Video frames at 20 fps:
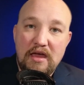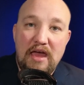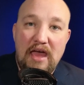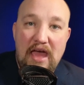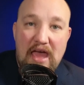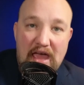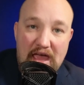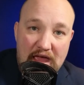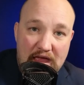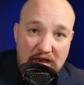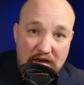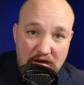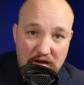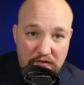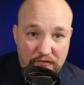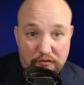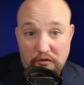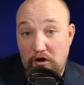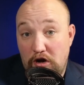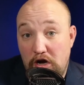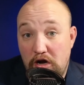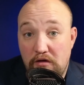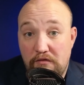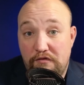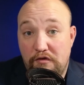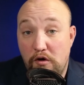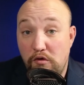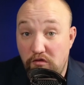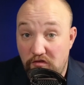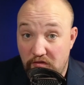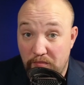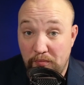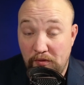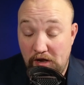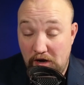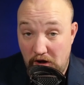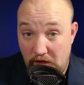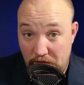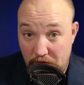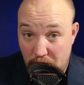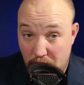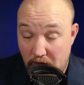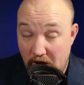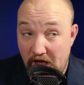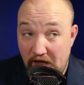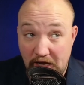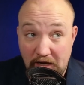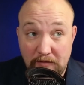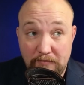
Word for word: And if we're going to vote split on the right,